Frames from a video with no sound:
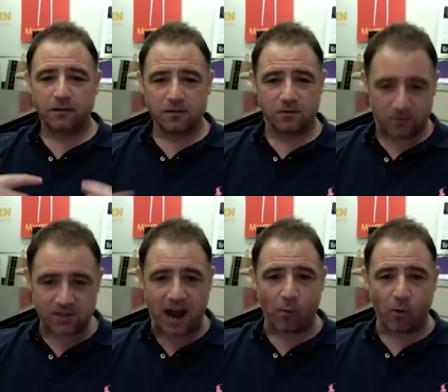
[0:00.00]

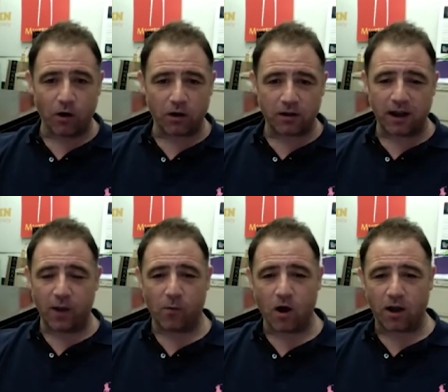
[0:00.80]
start work. And I
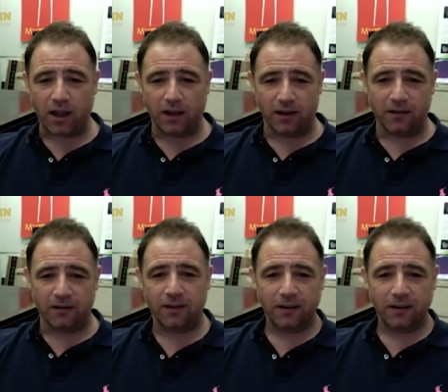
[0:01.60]
walk in and